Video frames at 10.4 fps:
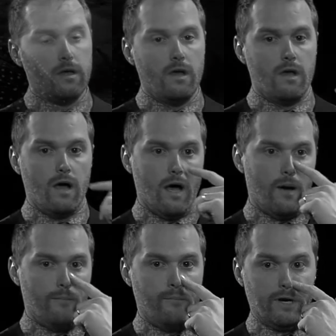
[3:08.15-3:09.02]

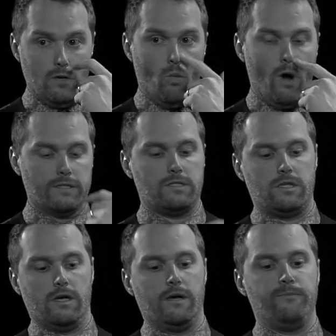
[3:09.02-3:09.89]
but he wants to,
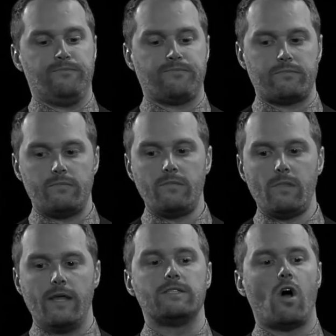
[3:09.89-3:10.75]
it's
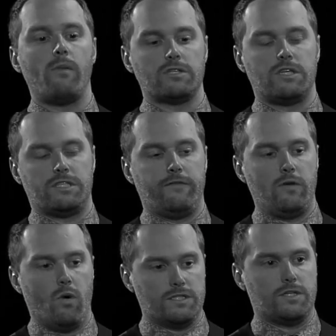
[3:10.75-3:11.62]
almost as if he wants
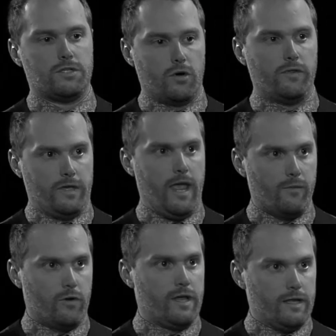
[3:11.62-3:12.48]
to turn the camera
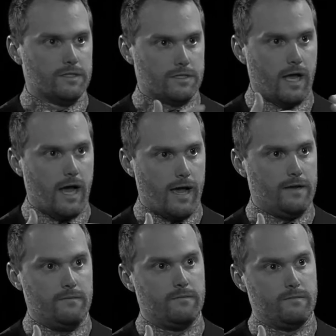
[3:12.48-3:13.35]
inside
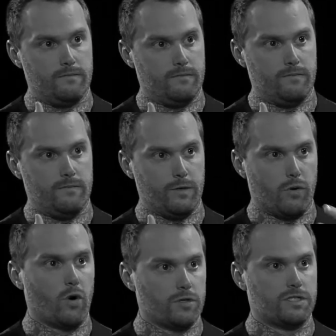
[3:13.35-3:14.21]
the
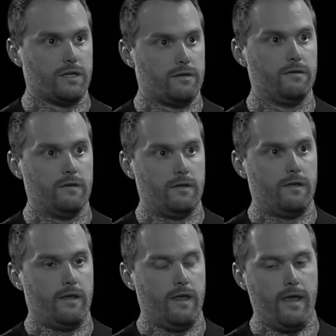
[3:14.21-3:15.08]
person
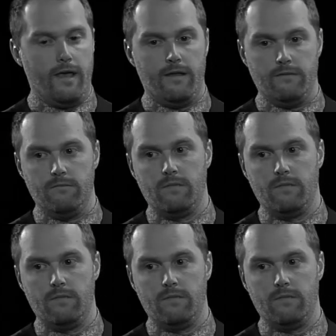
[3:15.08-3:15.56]
and,